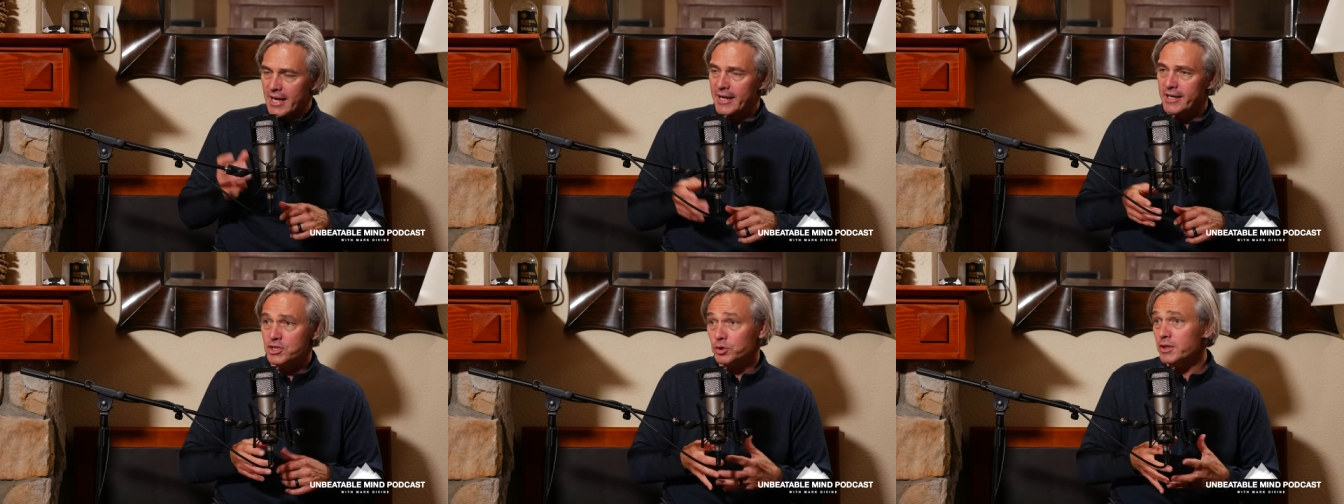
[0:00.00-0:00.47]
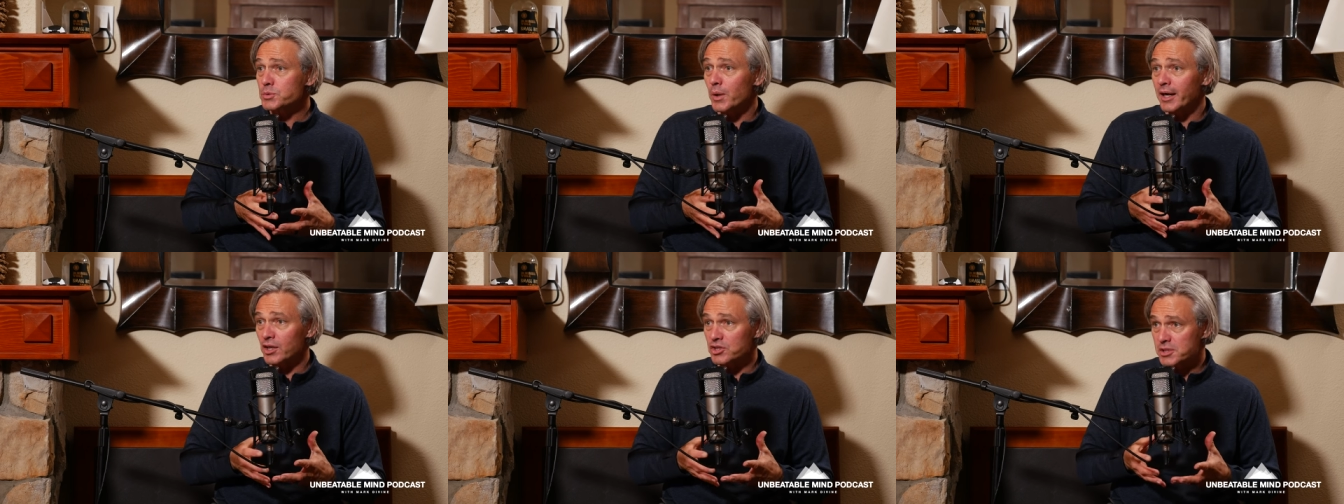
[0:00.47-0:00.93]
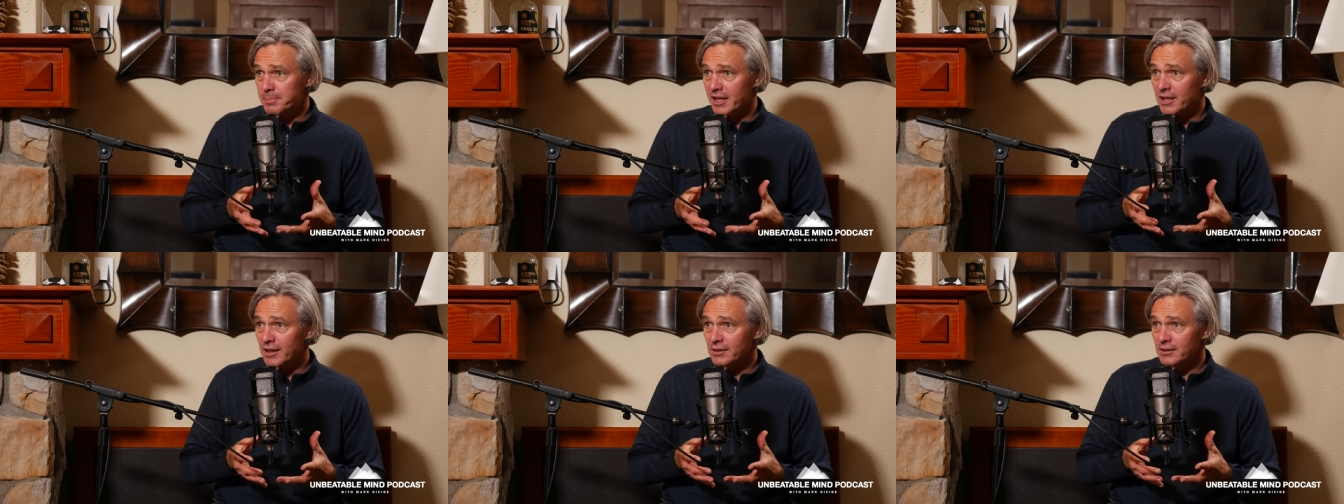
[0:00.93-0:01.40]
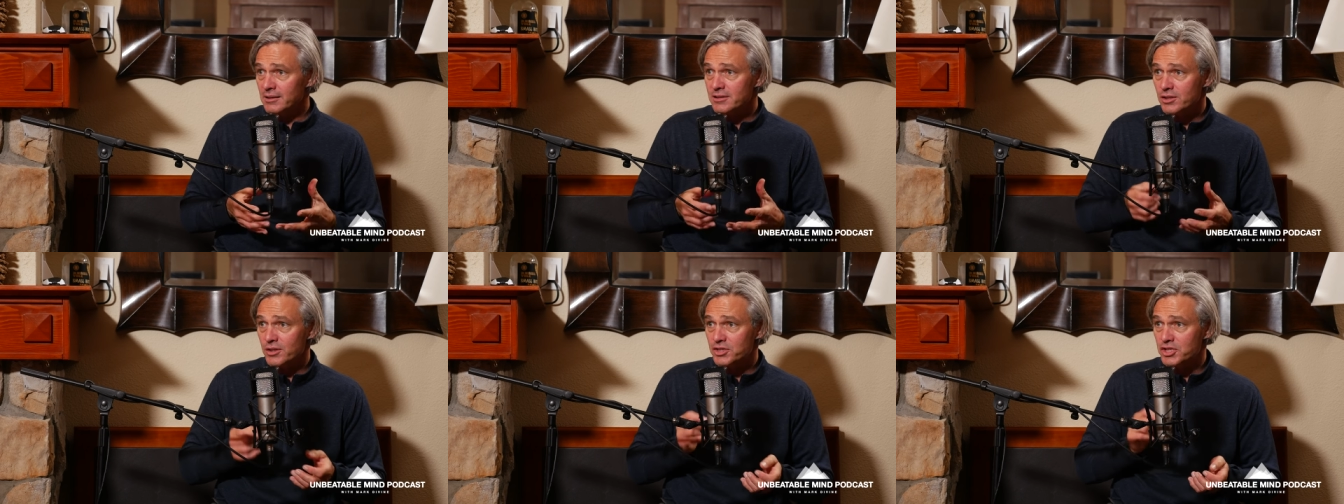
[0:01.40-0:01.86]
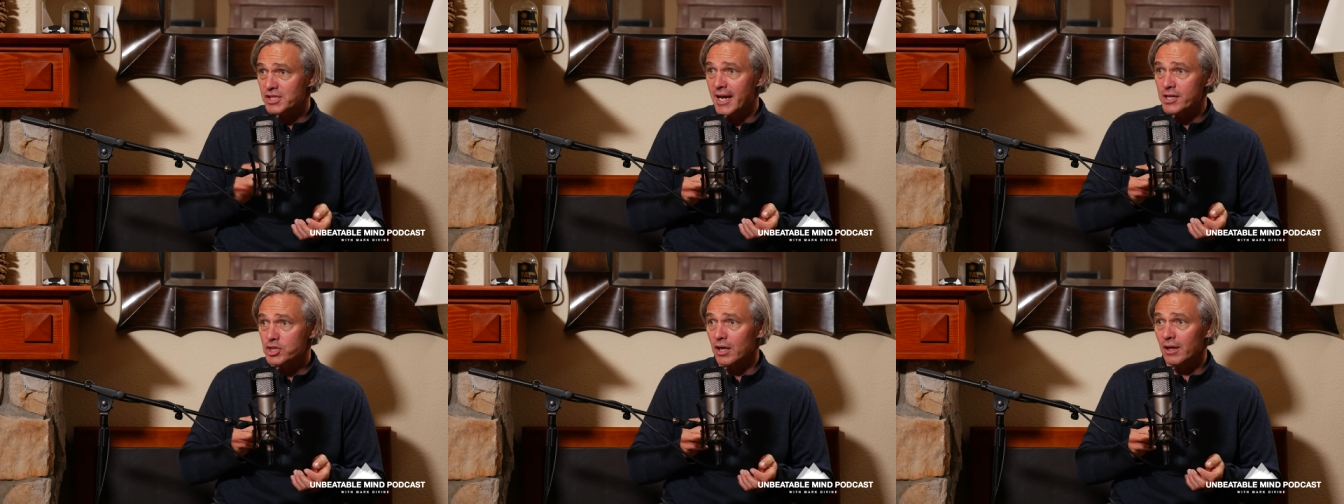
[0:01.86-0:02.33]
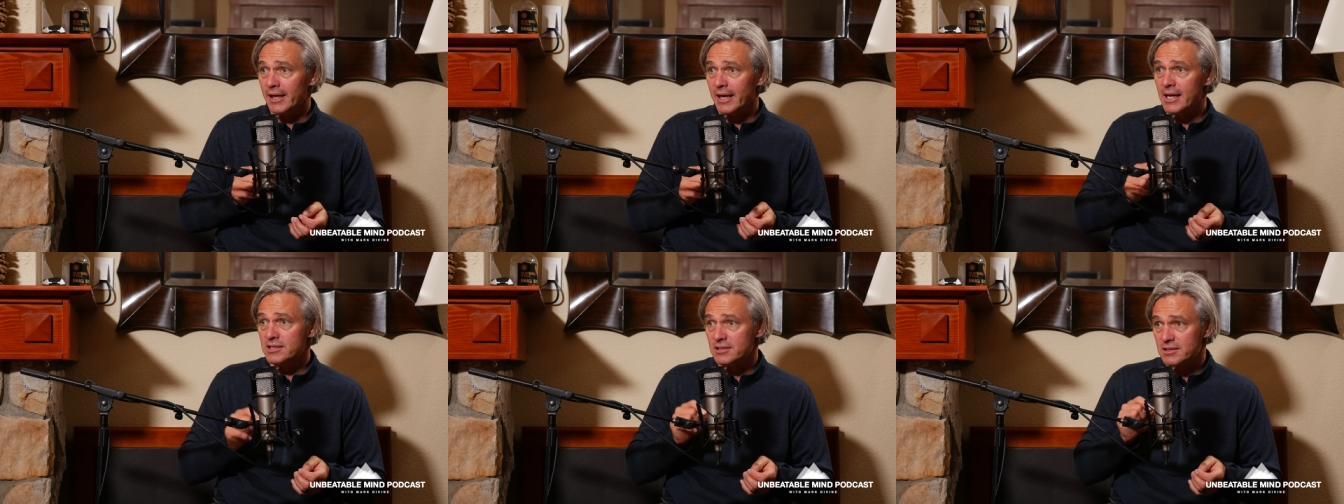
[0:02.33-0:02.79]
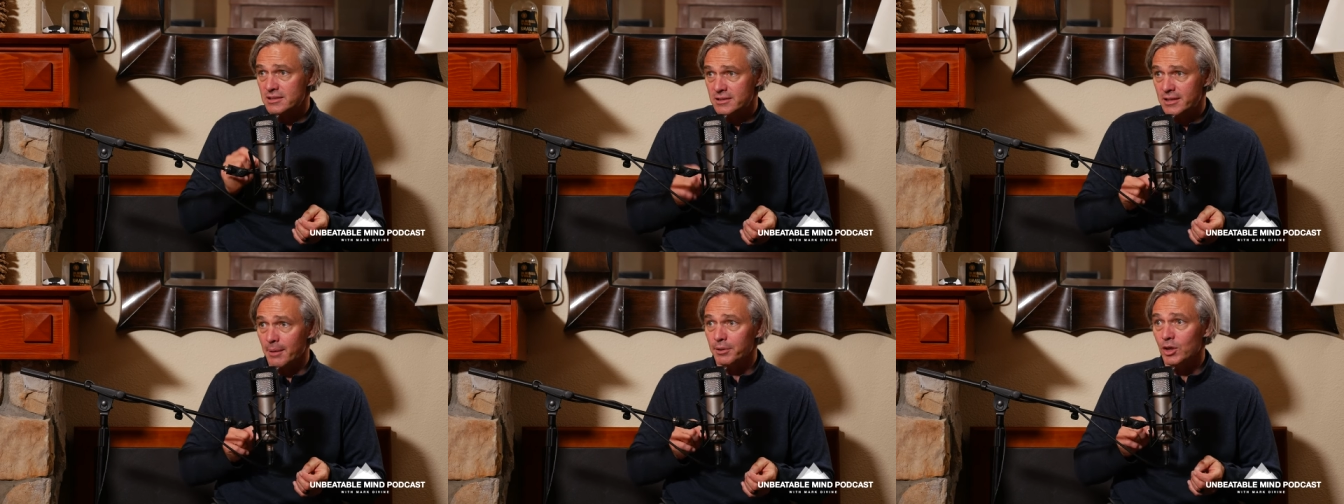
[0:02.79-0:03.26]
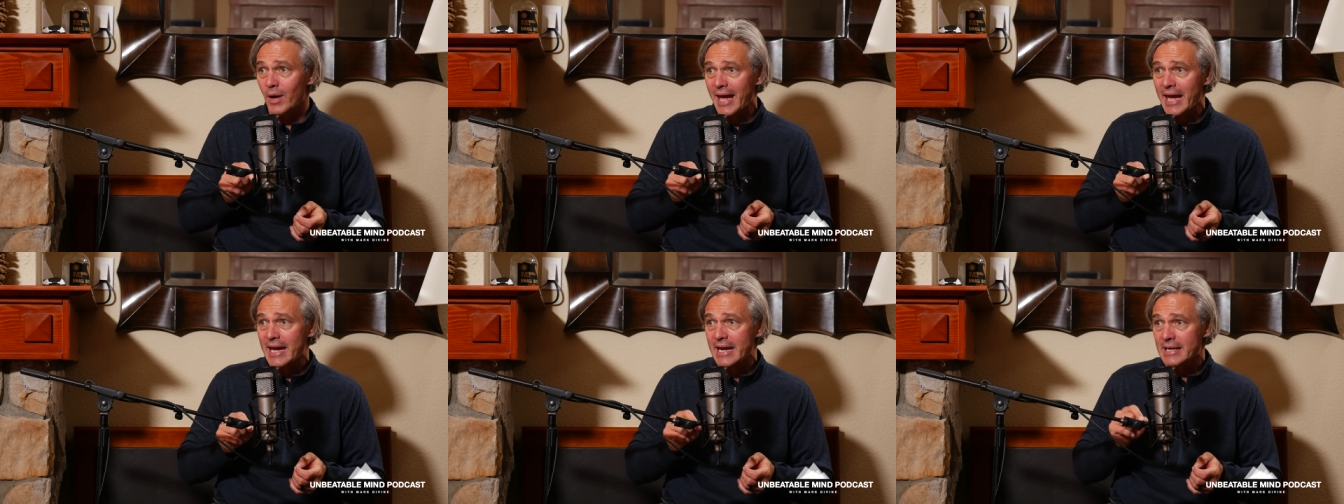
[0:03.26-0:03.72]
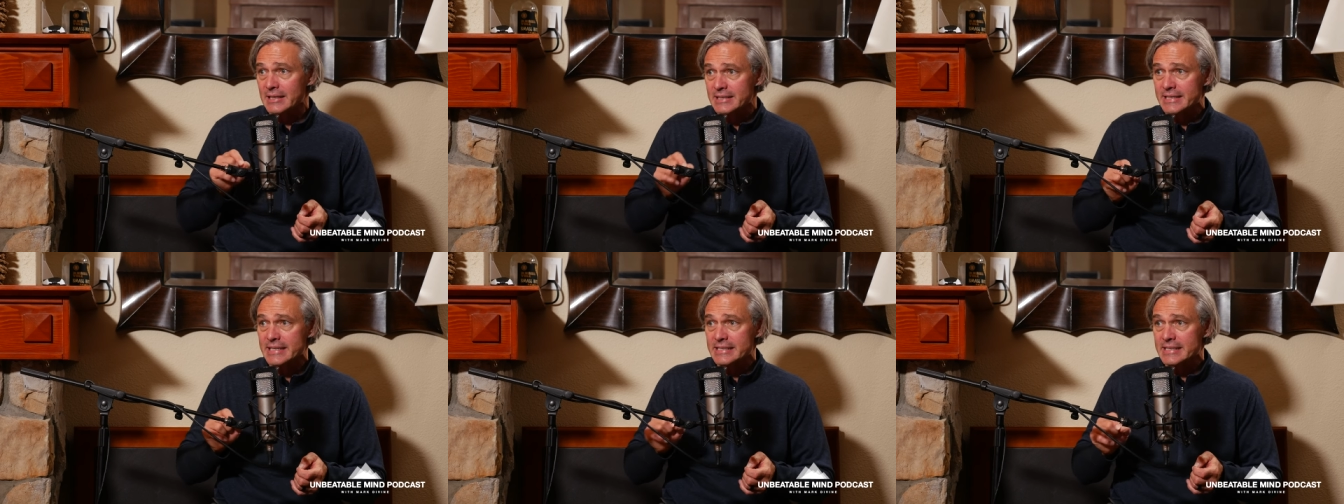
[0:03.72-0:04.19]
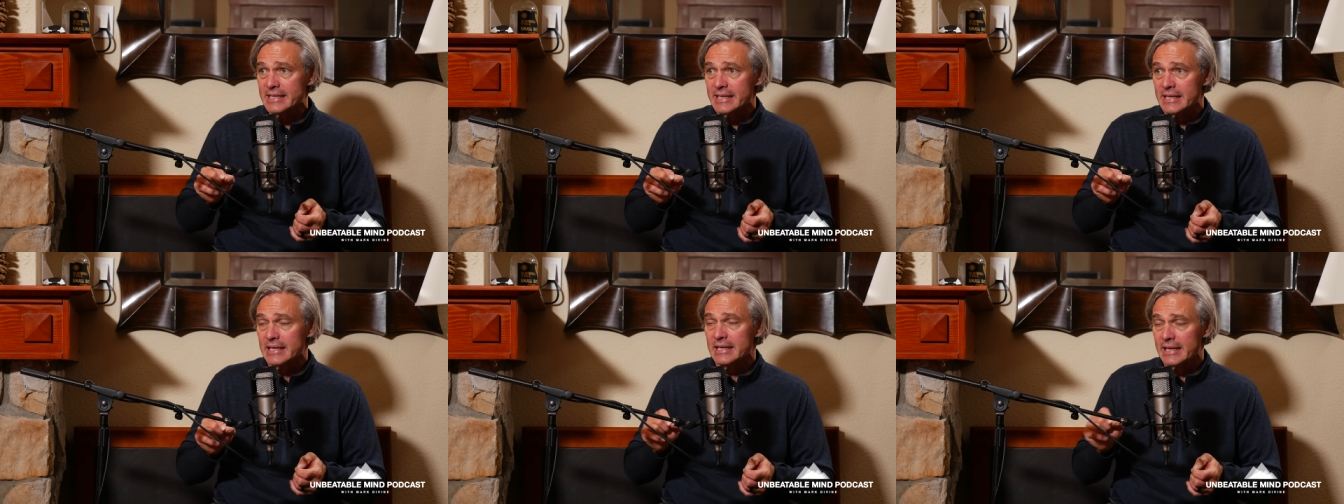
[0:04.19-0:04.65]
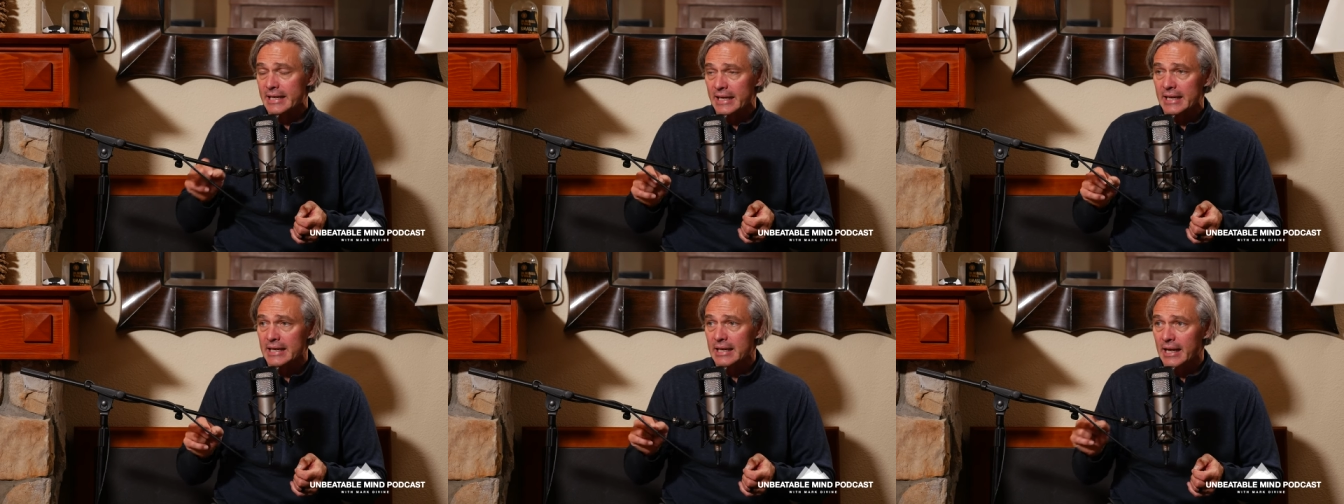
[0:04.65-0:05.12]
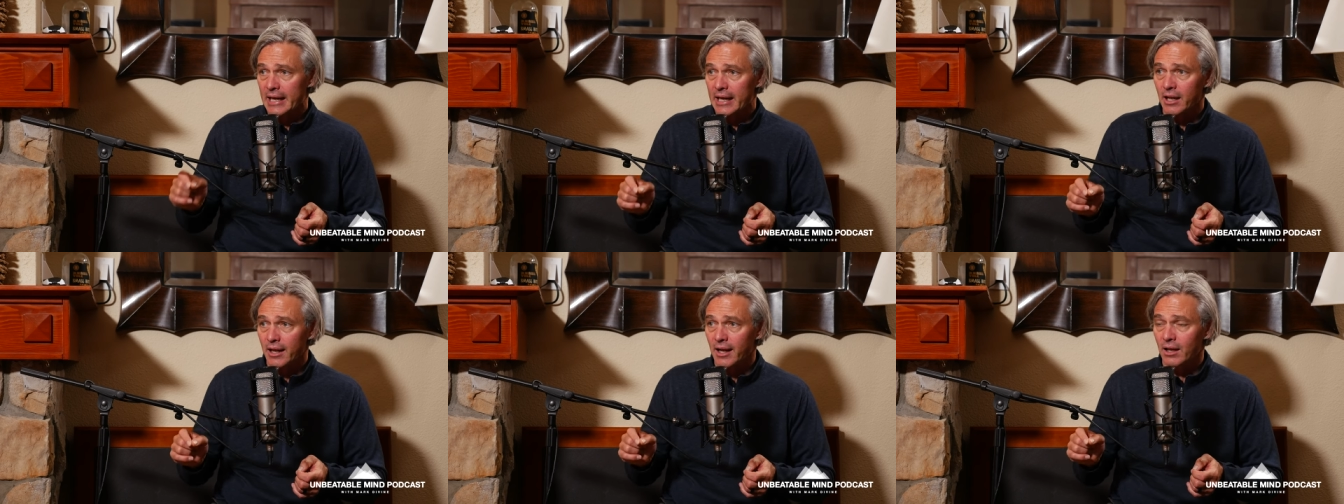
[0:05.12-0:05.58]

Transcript: That is Chris Waddell speaking. So it's C H R I S W A D D E L